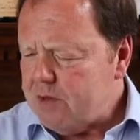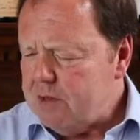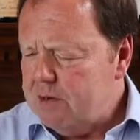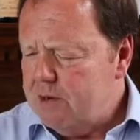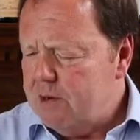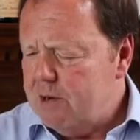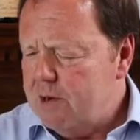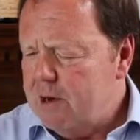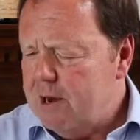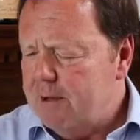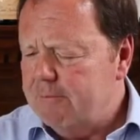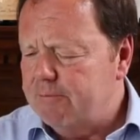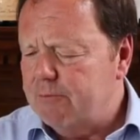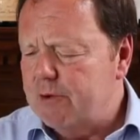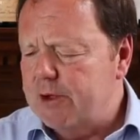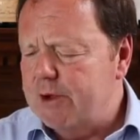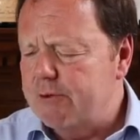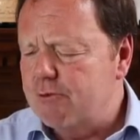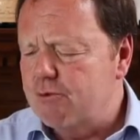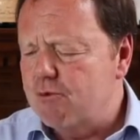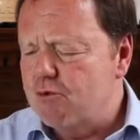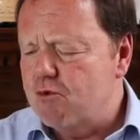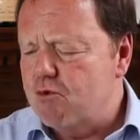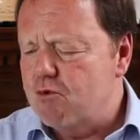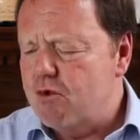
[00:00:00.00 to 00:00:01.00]
Lovely,
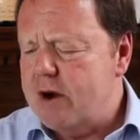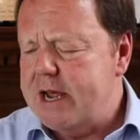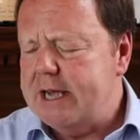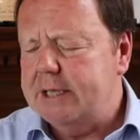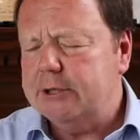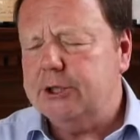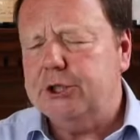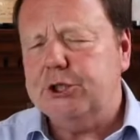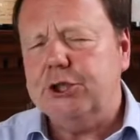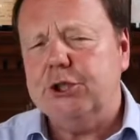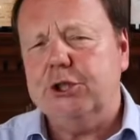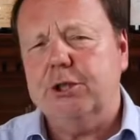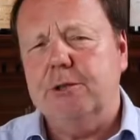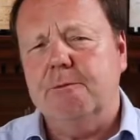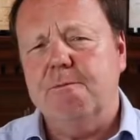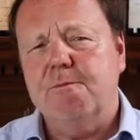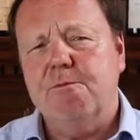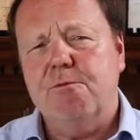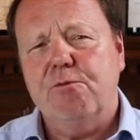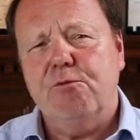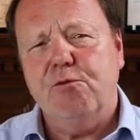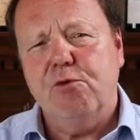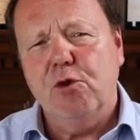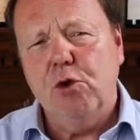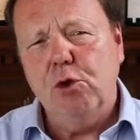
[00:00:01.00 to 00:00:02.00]
rich and
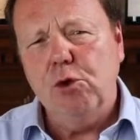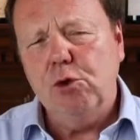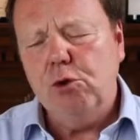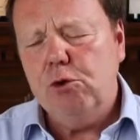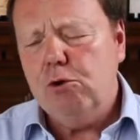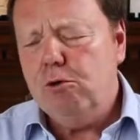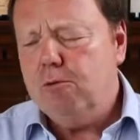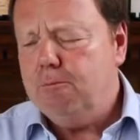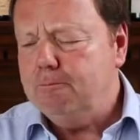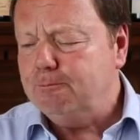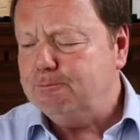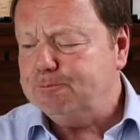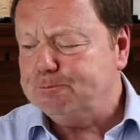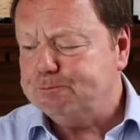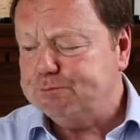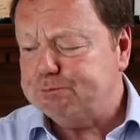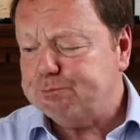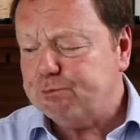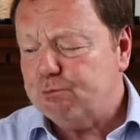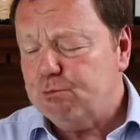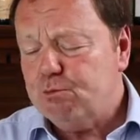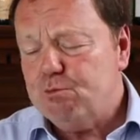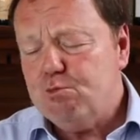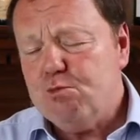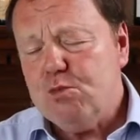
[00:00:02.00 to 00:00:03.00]
full.
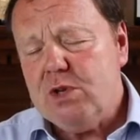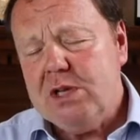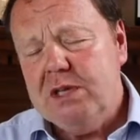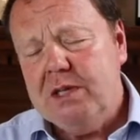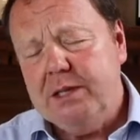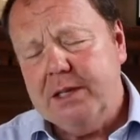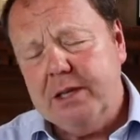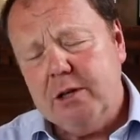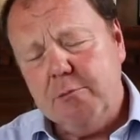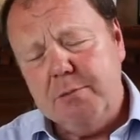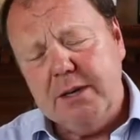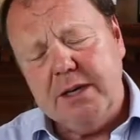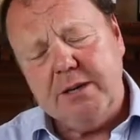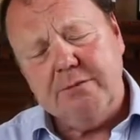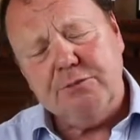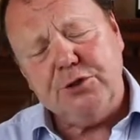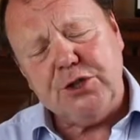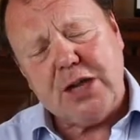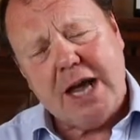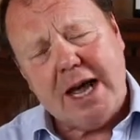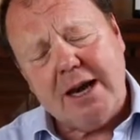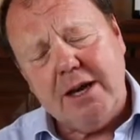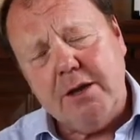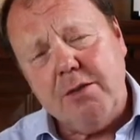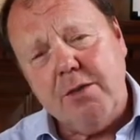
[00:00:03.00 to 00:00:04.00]
A little bit of
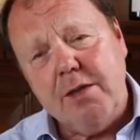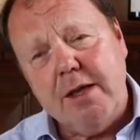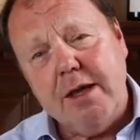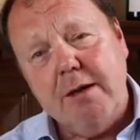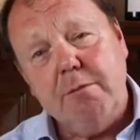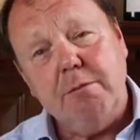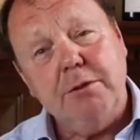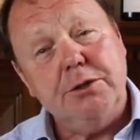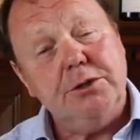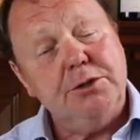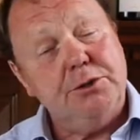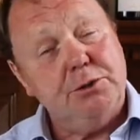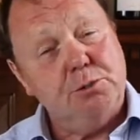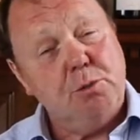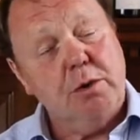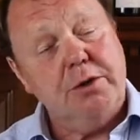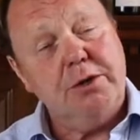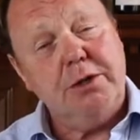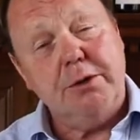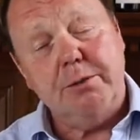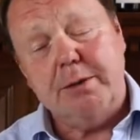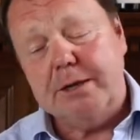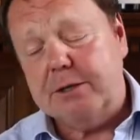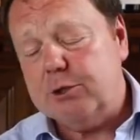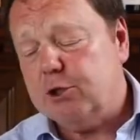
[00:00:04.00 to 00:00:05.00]
tannin there, which is what
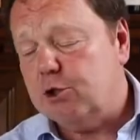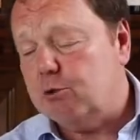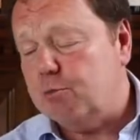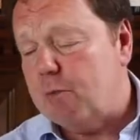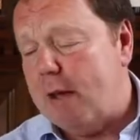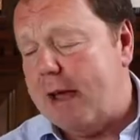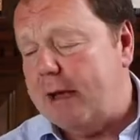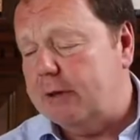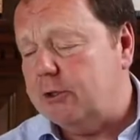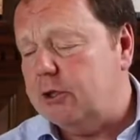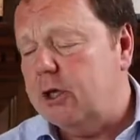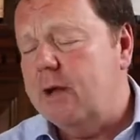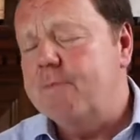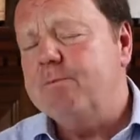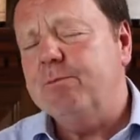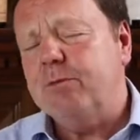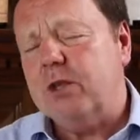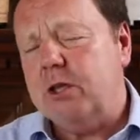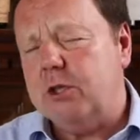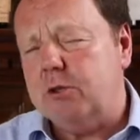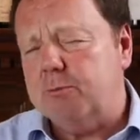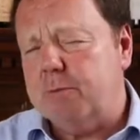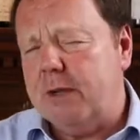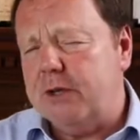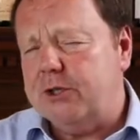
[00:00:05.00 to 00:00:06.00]
you expect,
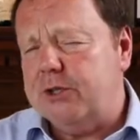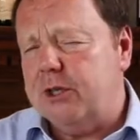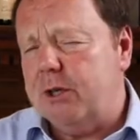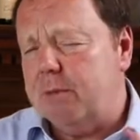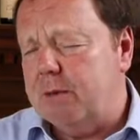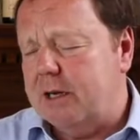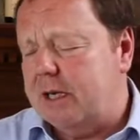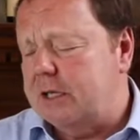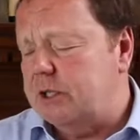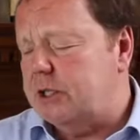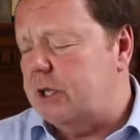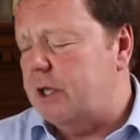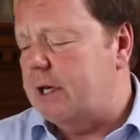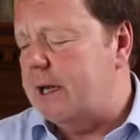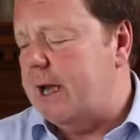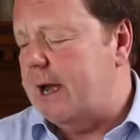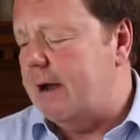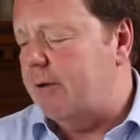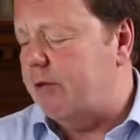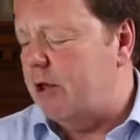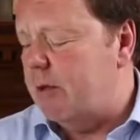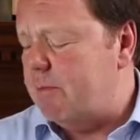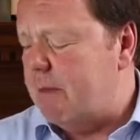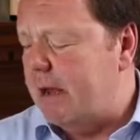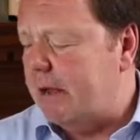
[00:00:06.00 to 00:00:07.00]
especially when I tell you
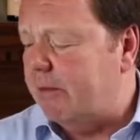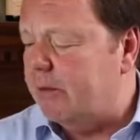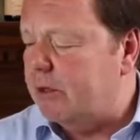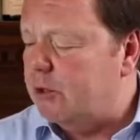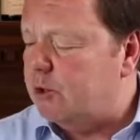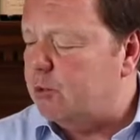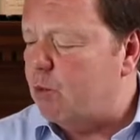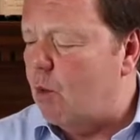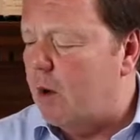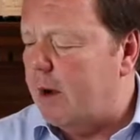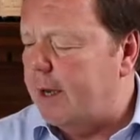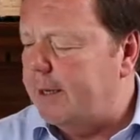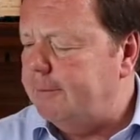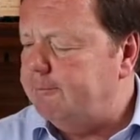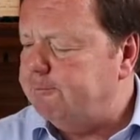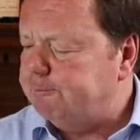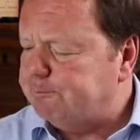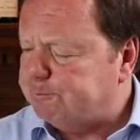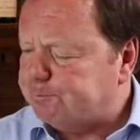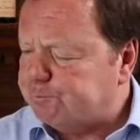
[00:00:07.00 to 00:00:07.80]
how they make this wine.